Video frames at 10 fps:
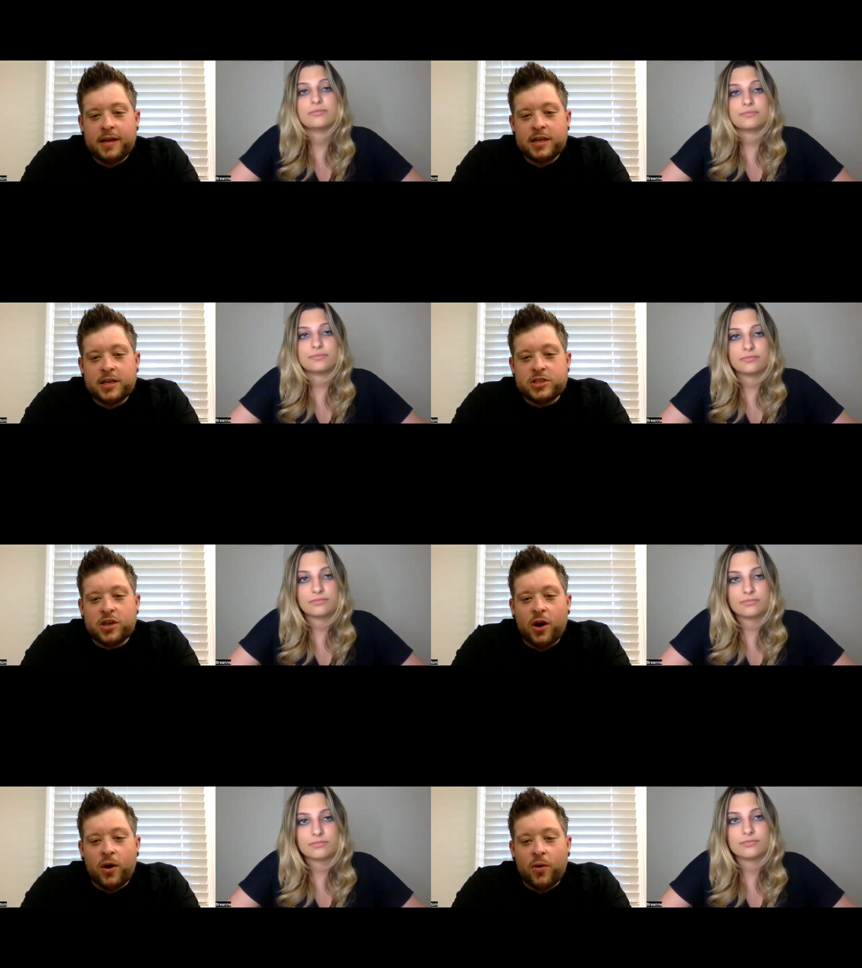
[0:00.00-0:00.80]

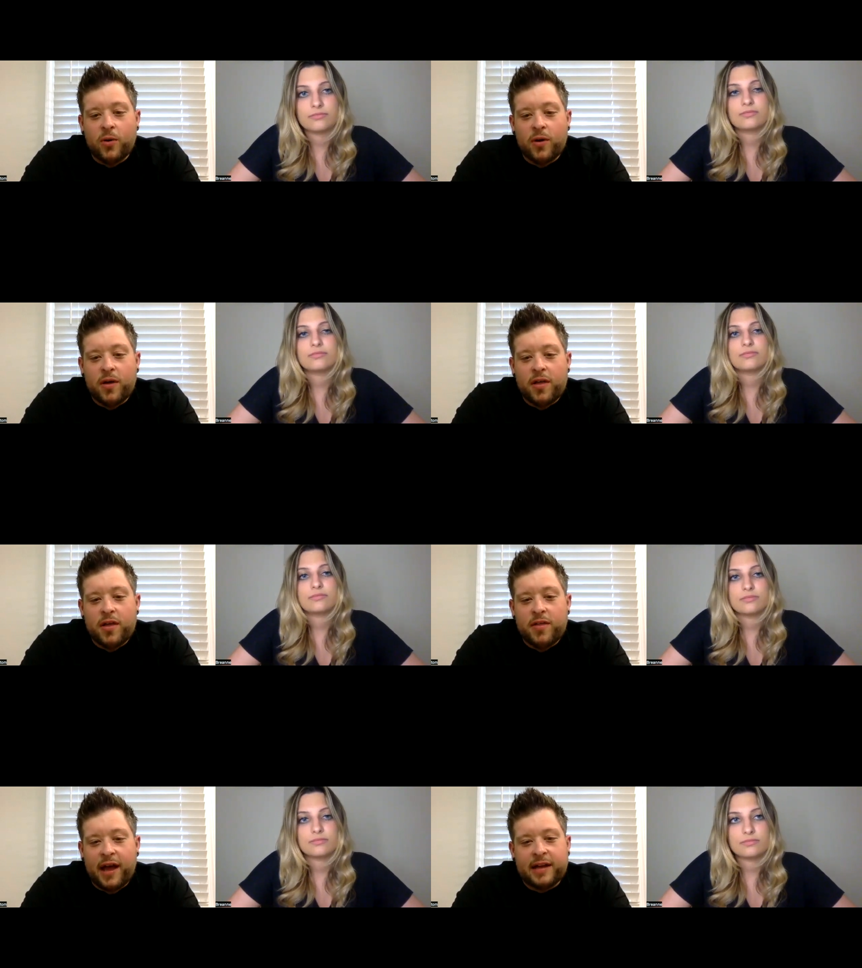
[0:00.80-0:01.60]
Speaker 1: So
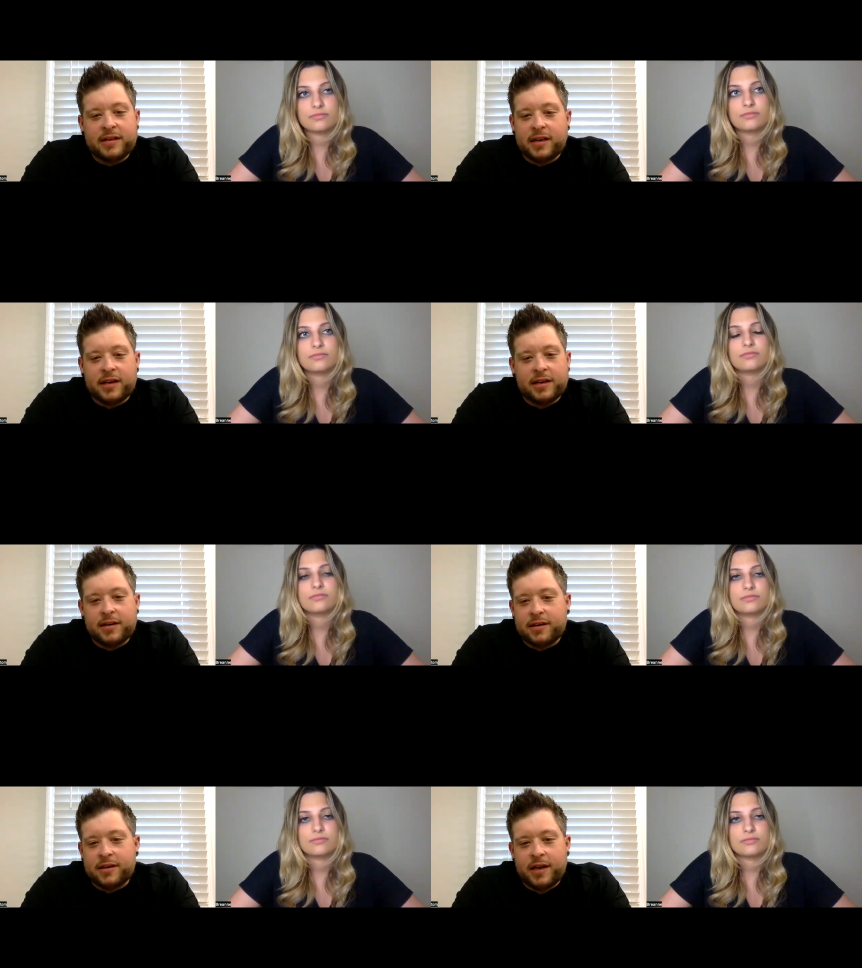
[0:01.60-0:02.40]
that didn't
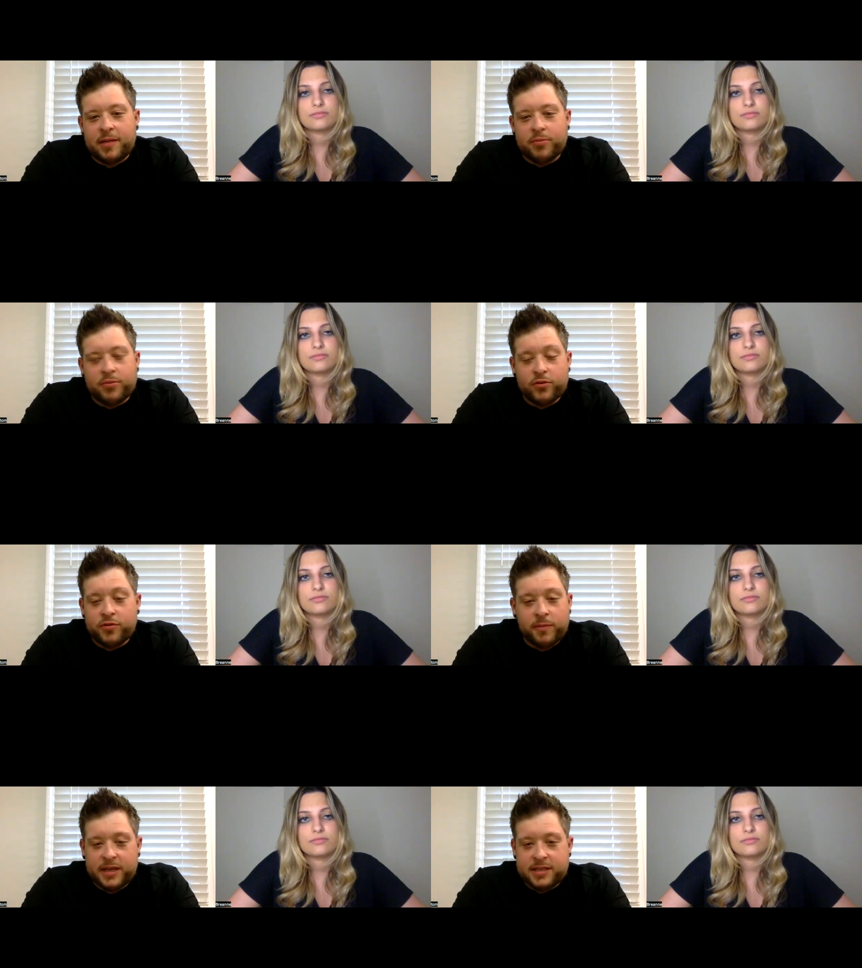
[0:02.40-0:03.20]
improve
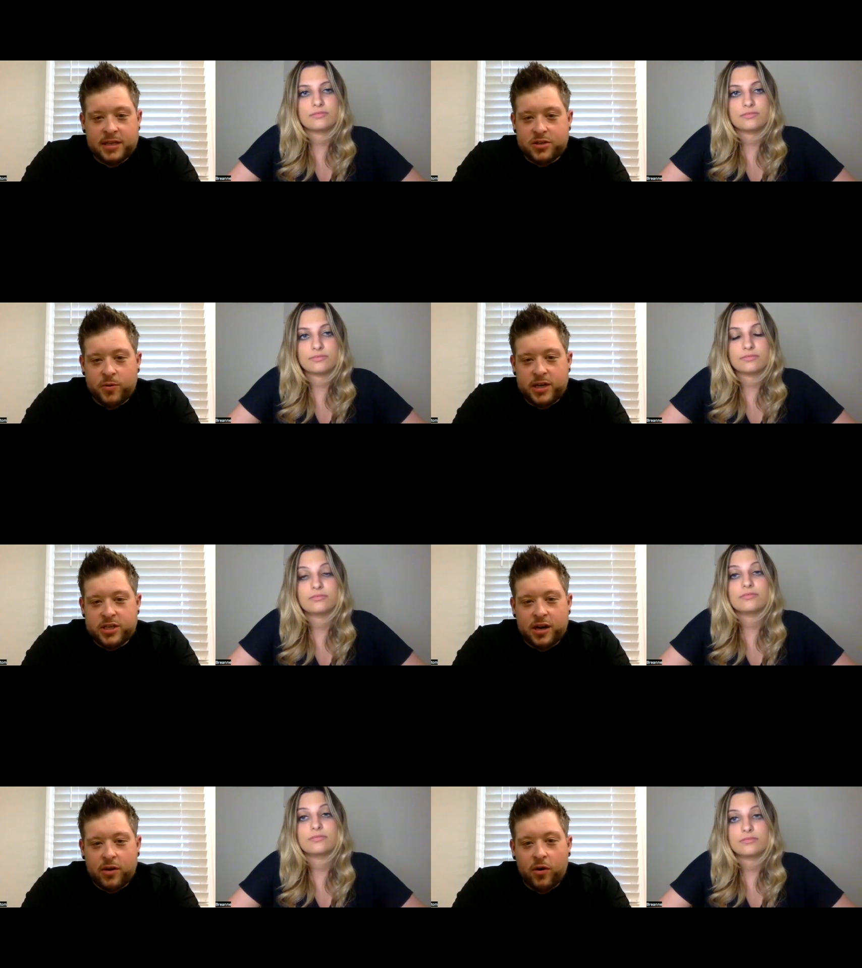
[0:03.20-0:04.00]
my situation
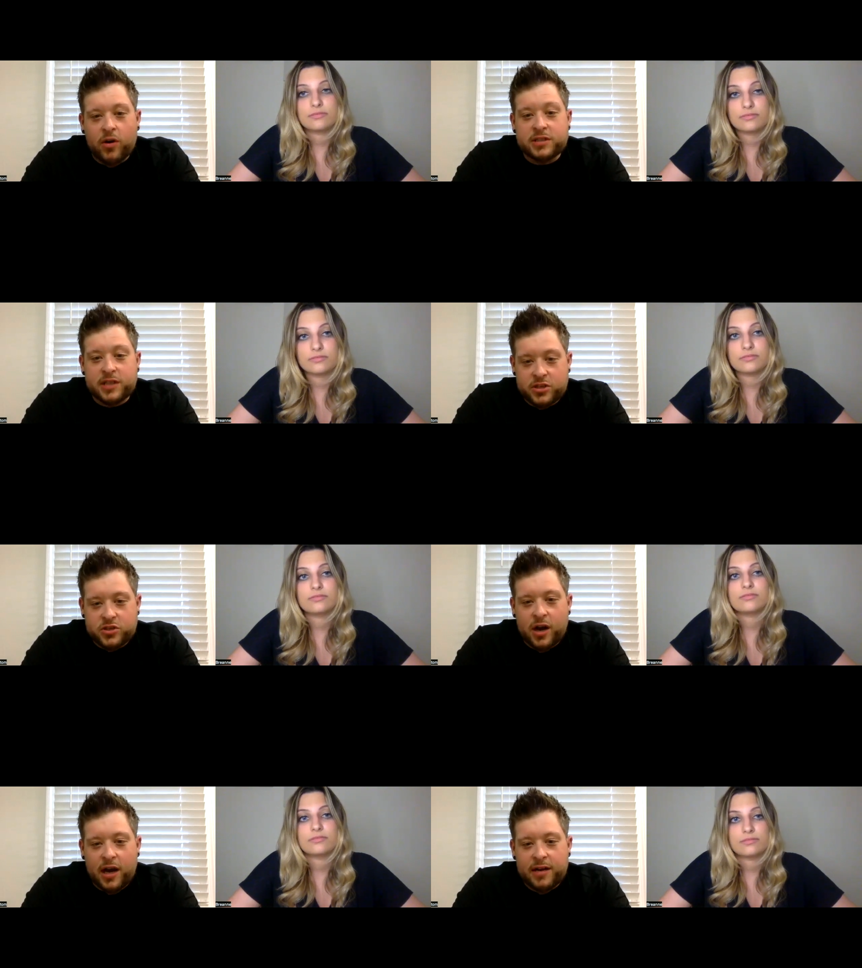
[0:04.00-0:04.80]
at all, because I
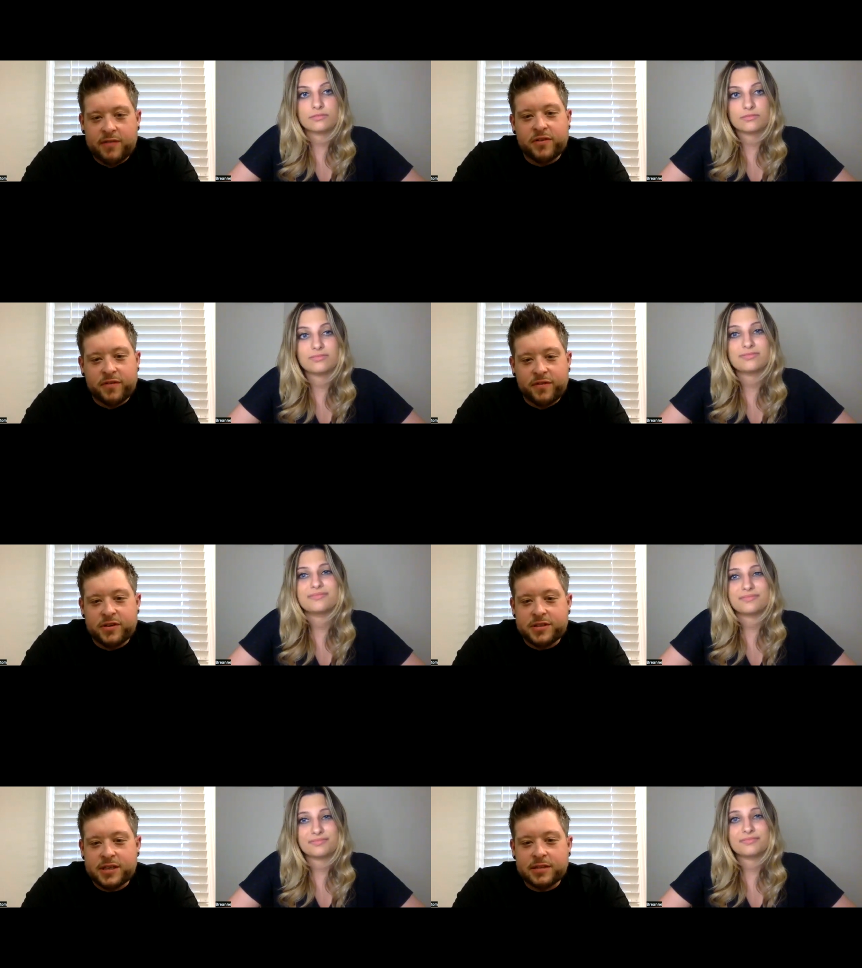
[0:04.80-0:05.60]
tried it for the first
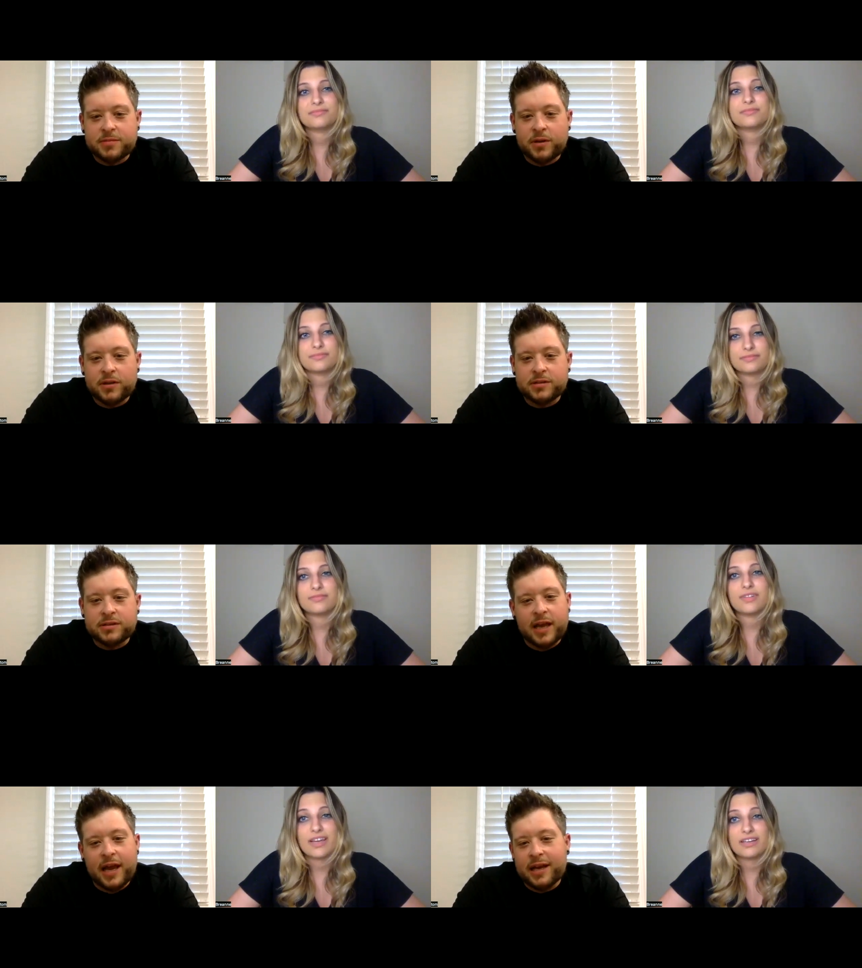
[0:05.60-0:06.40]
6 months
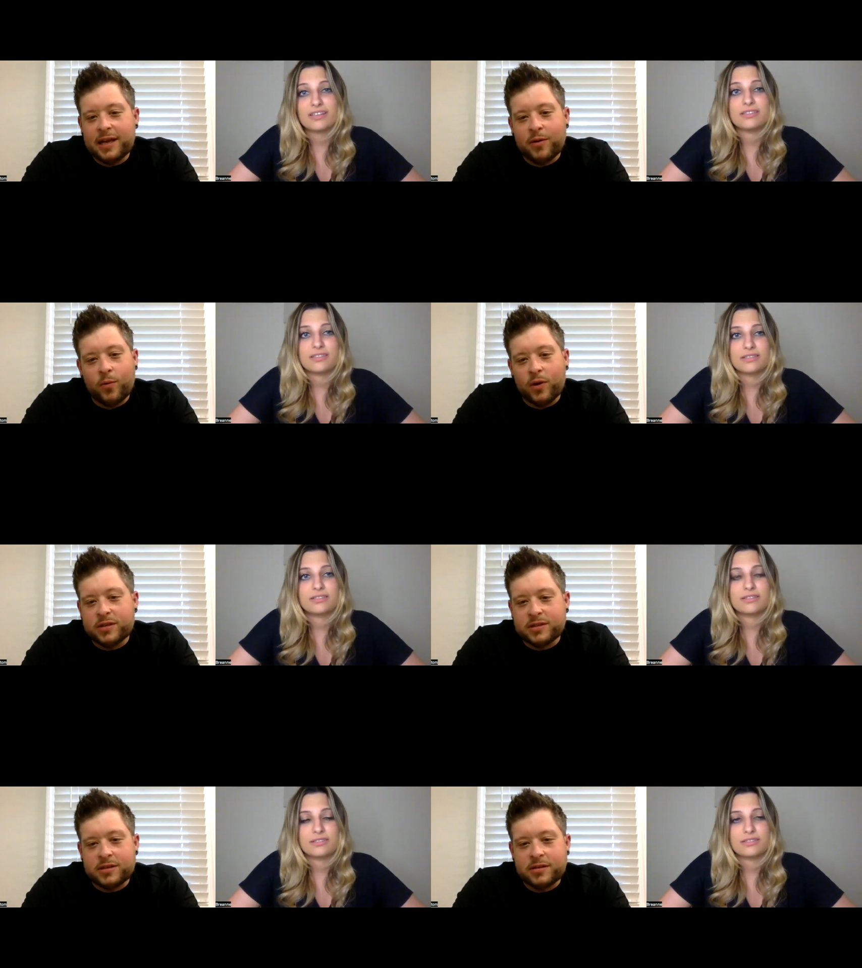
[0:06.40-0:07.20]
and it
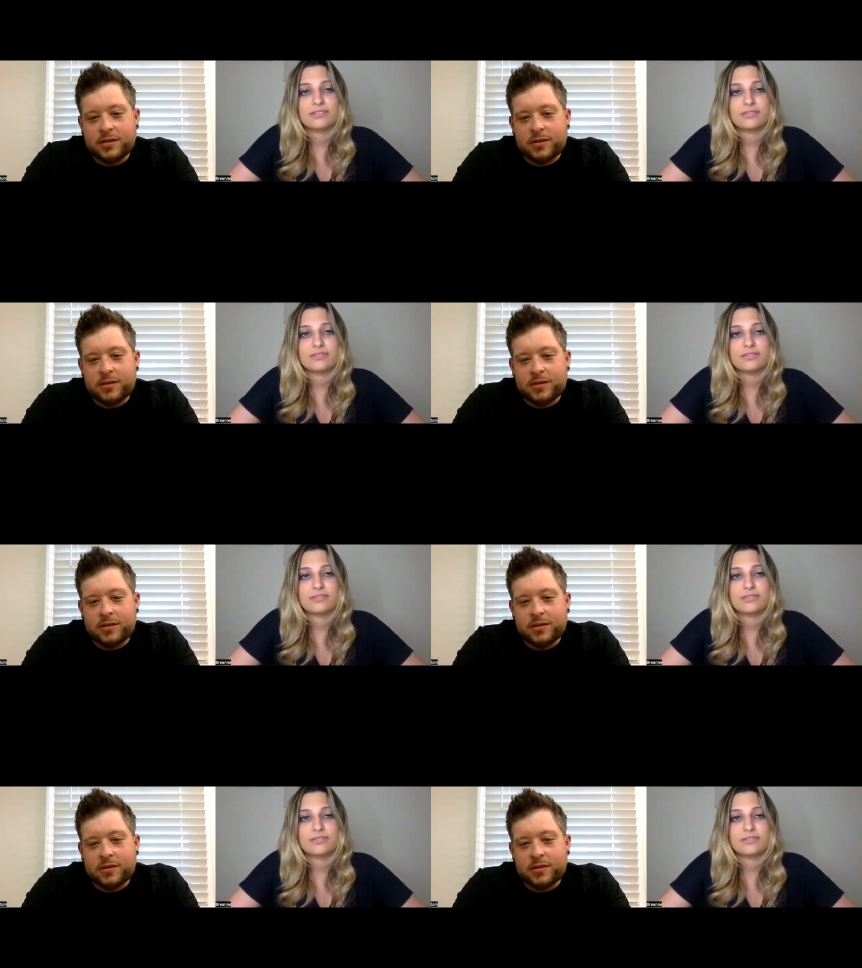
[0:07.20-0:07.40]
wasn't